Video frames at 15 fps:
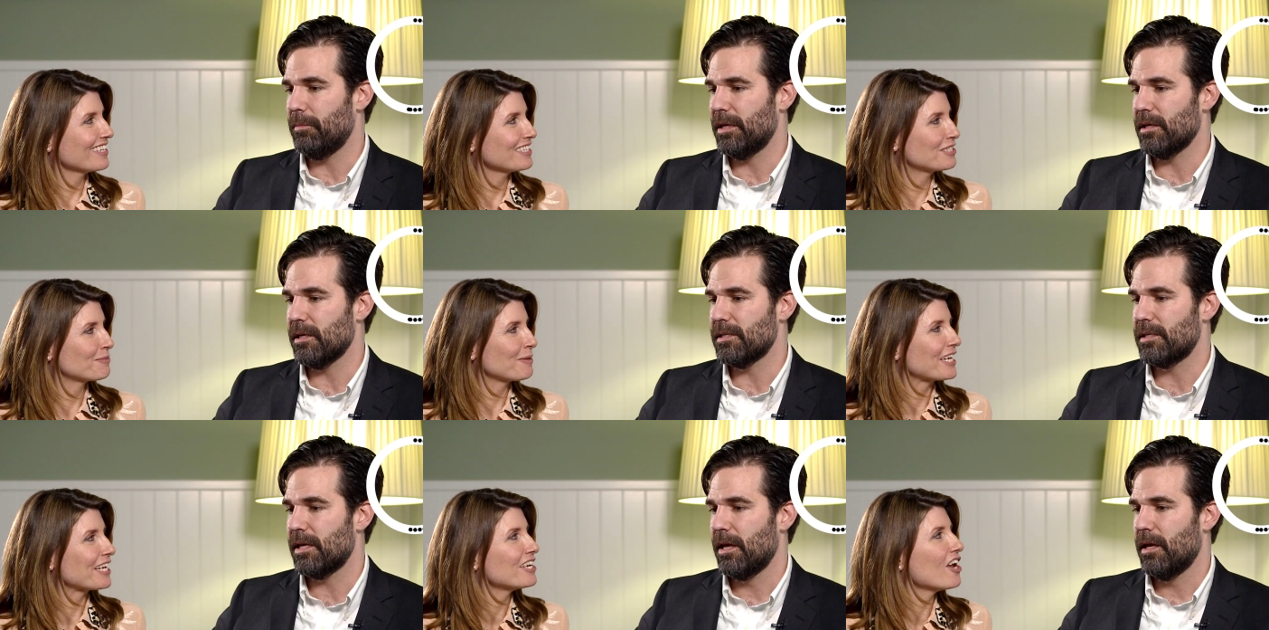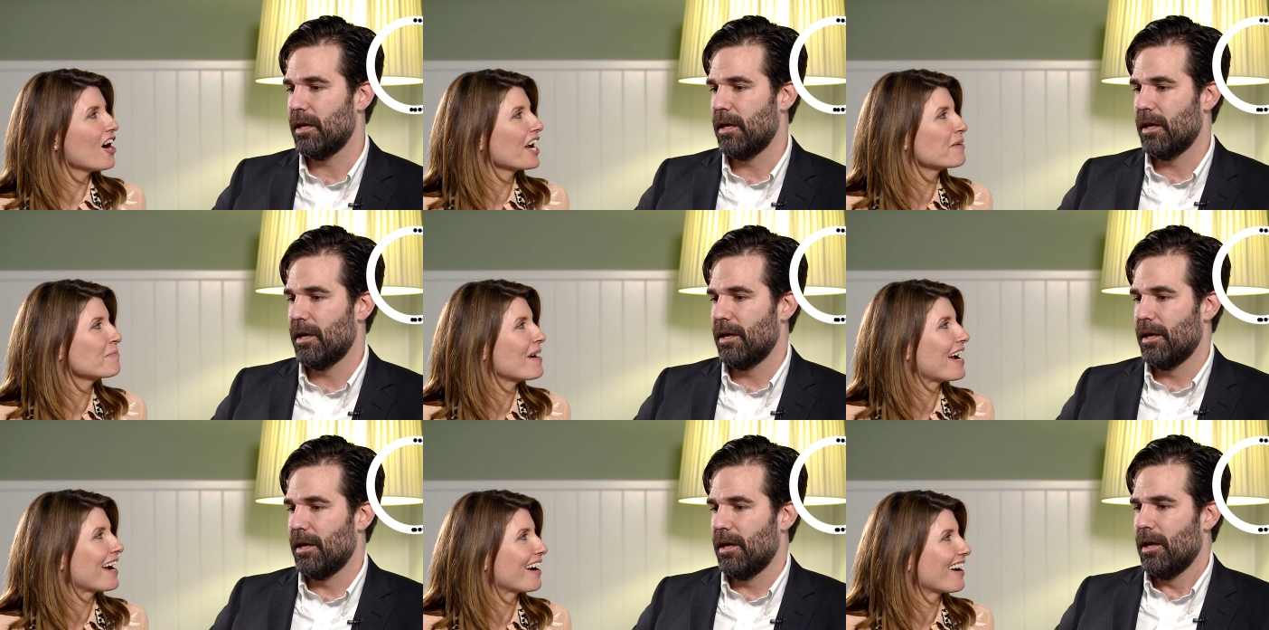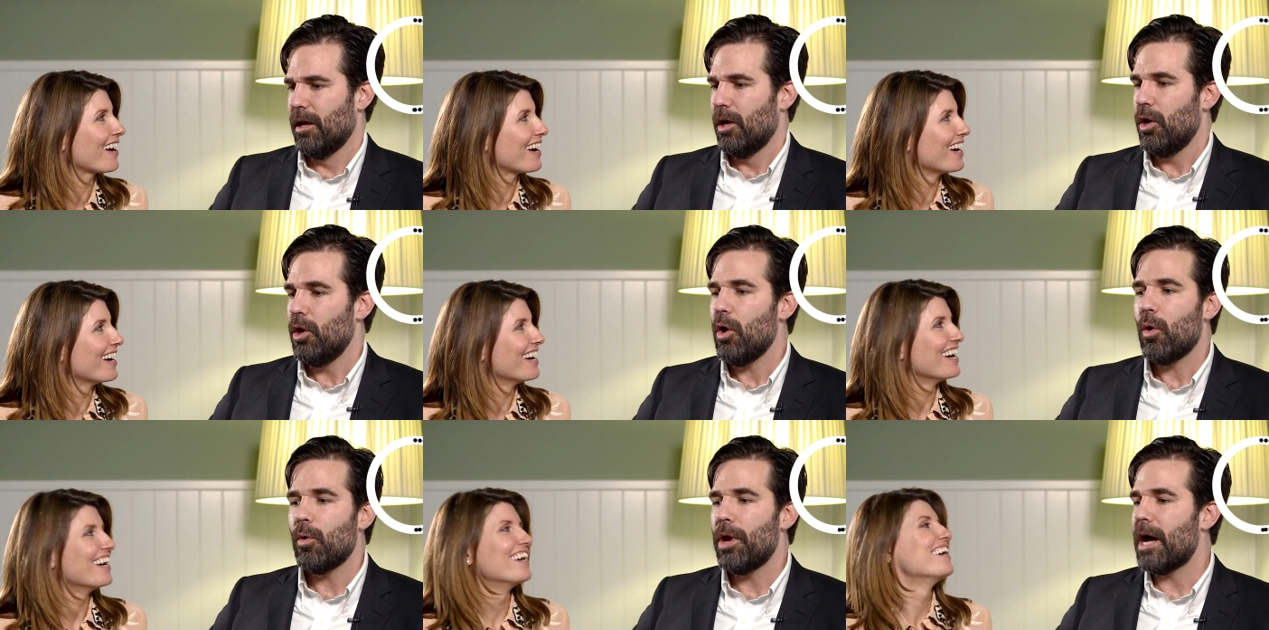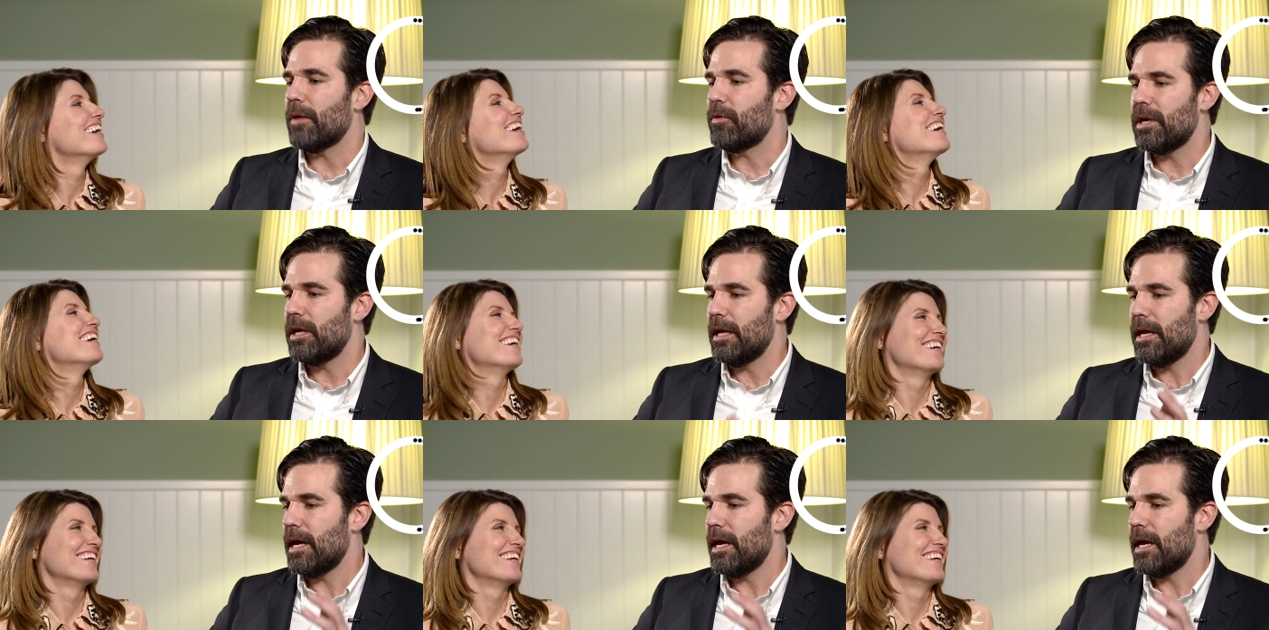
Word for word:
Speaker 1: Because it's been a nightmare.
Speaker 2: No, not that it